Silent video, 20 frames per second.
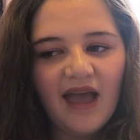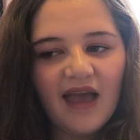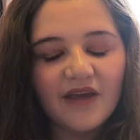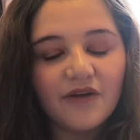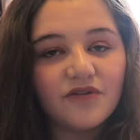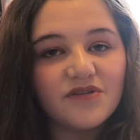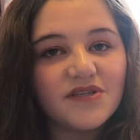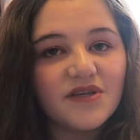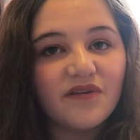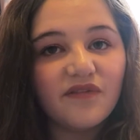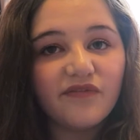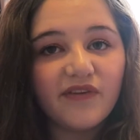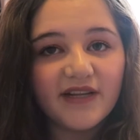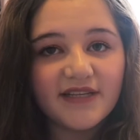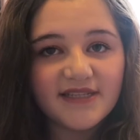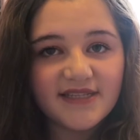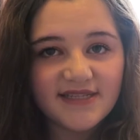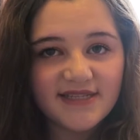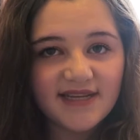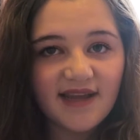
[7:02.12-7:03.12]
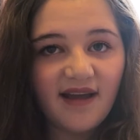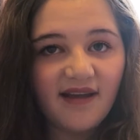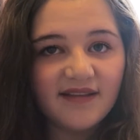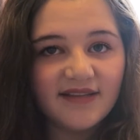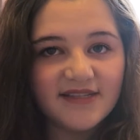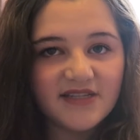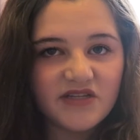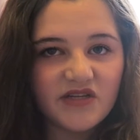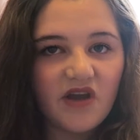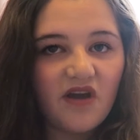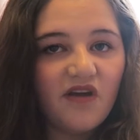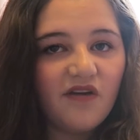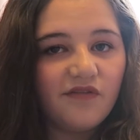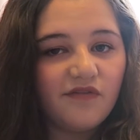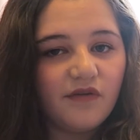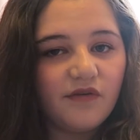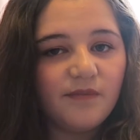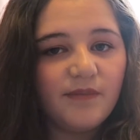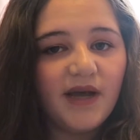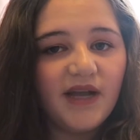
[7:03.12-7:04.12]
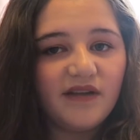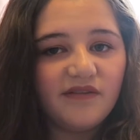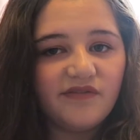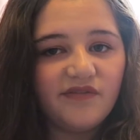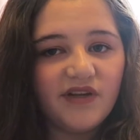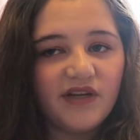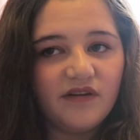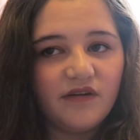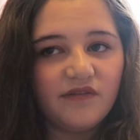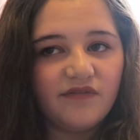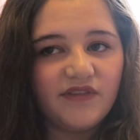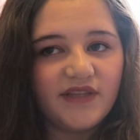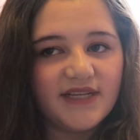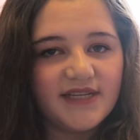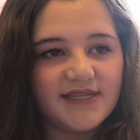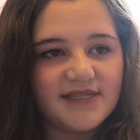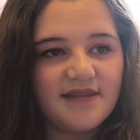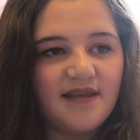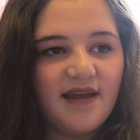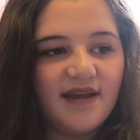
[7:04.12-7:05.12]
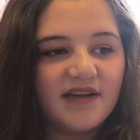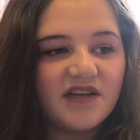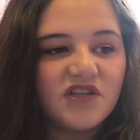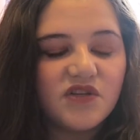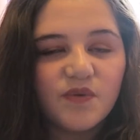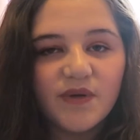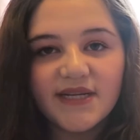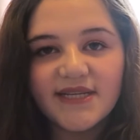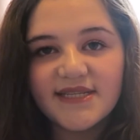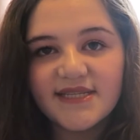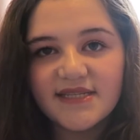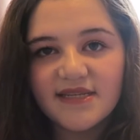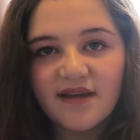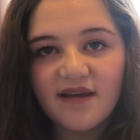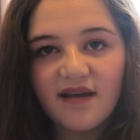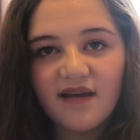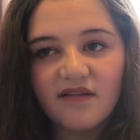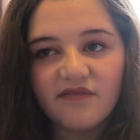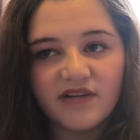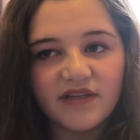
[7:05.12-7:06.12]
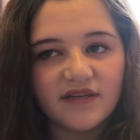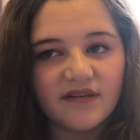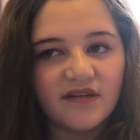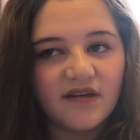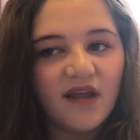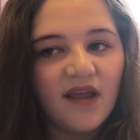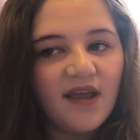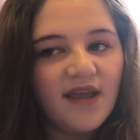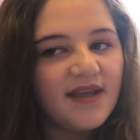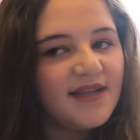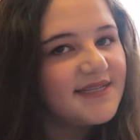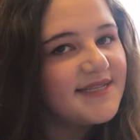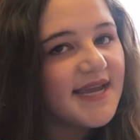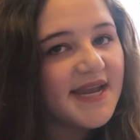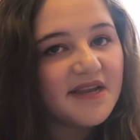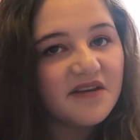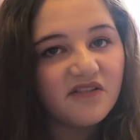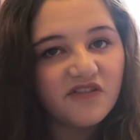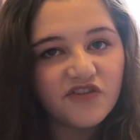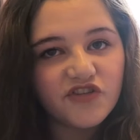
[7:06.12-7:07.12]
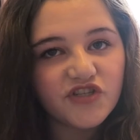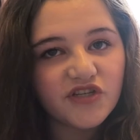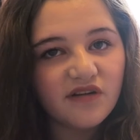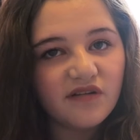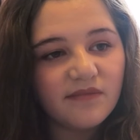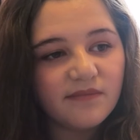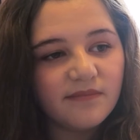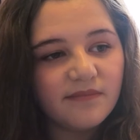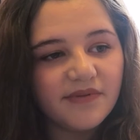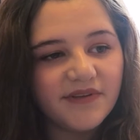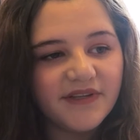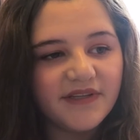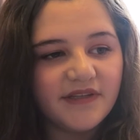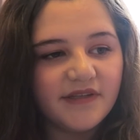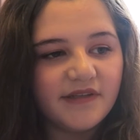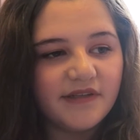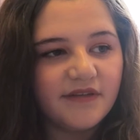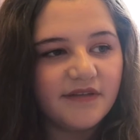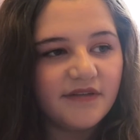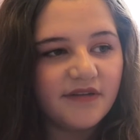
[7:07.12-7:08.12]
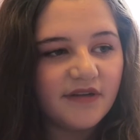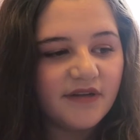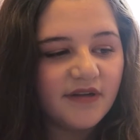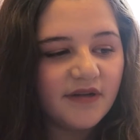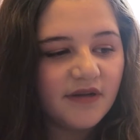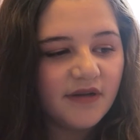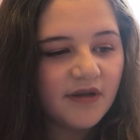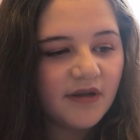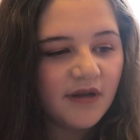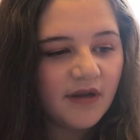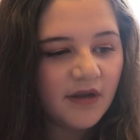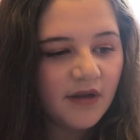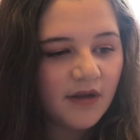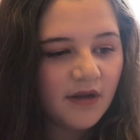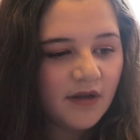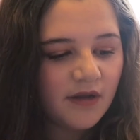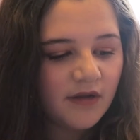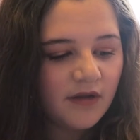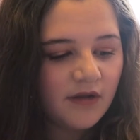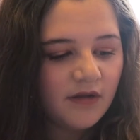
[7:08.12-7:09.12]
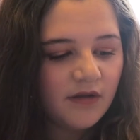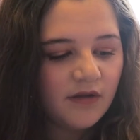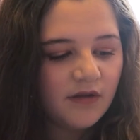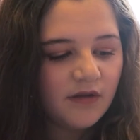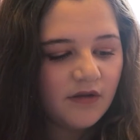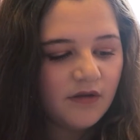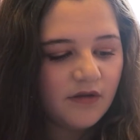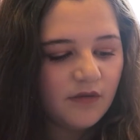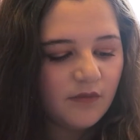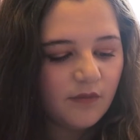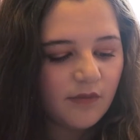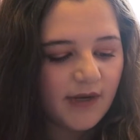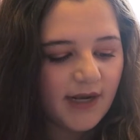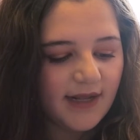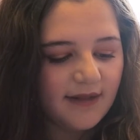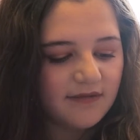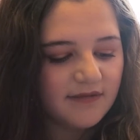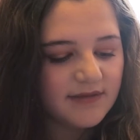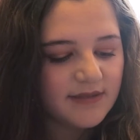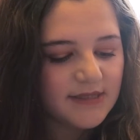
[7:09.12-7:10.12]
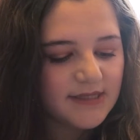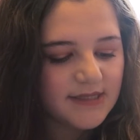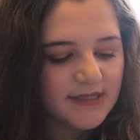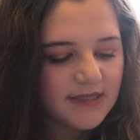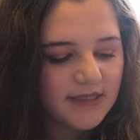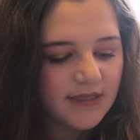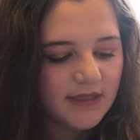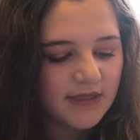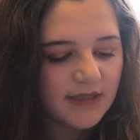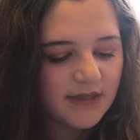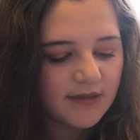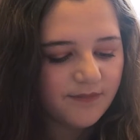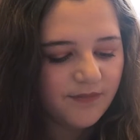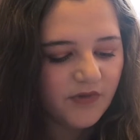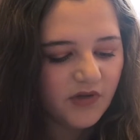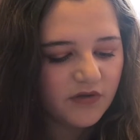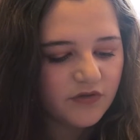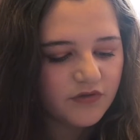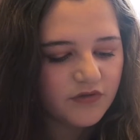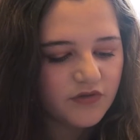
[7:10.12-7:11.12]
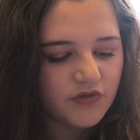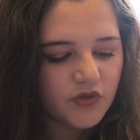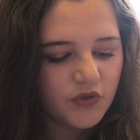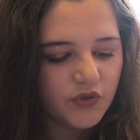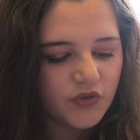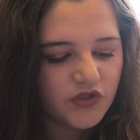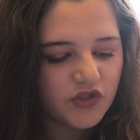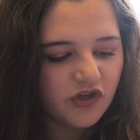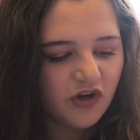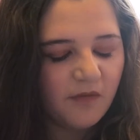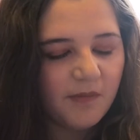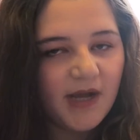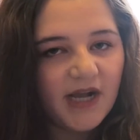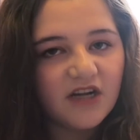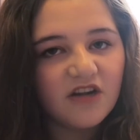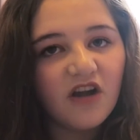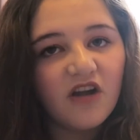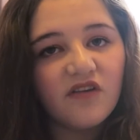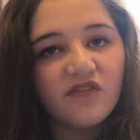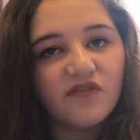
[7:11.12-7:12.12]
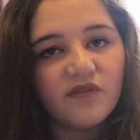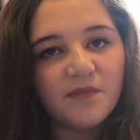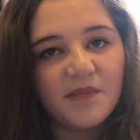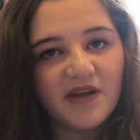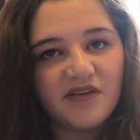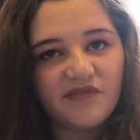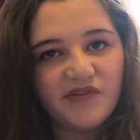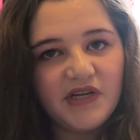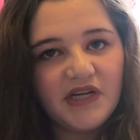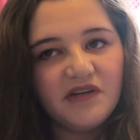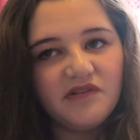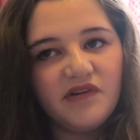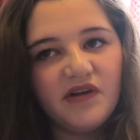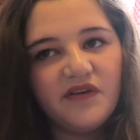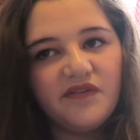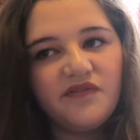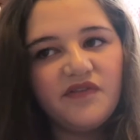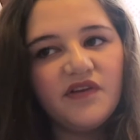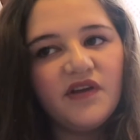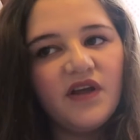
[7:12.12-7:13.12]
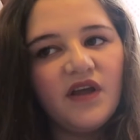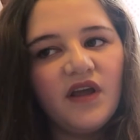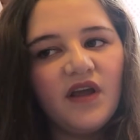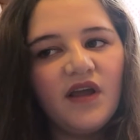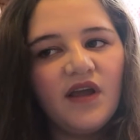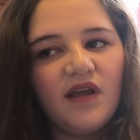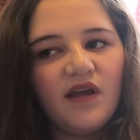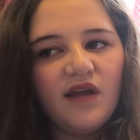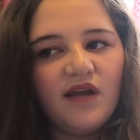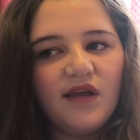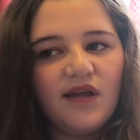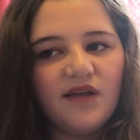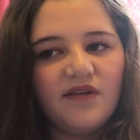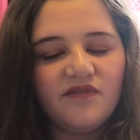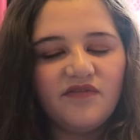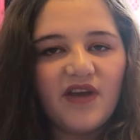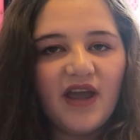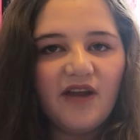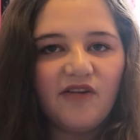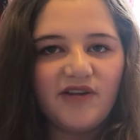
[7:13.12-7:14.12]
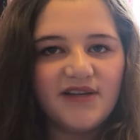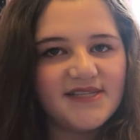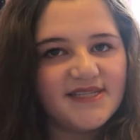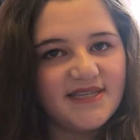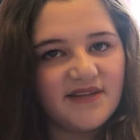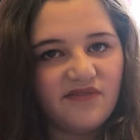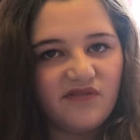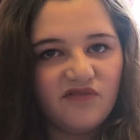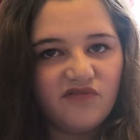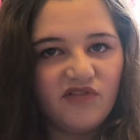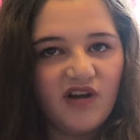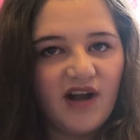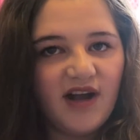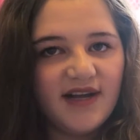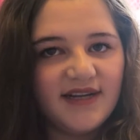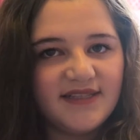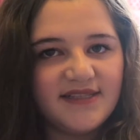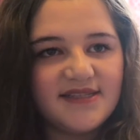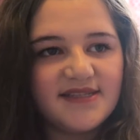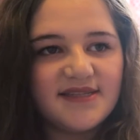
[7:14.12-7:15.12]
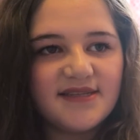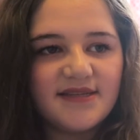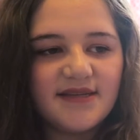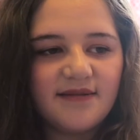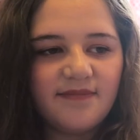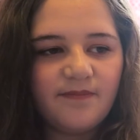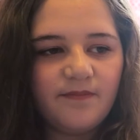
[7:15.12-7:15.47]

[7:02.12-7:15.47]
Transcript: And also at Fantasy Island I got over my fear of things like Twister and Techno Jump and what else? I'm not too sure, but I got over my fear of various different rides